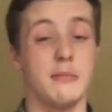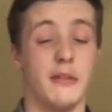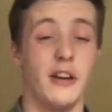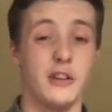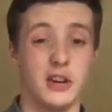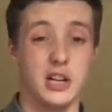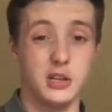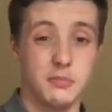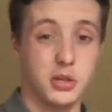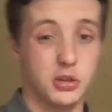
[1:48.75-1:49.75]
my fight trailer,
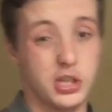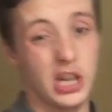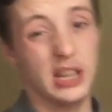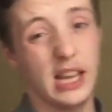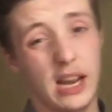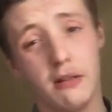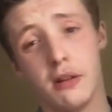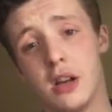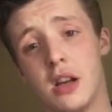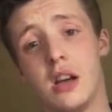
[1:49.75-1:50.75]
so be sure to check that out.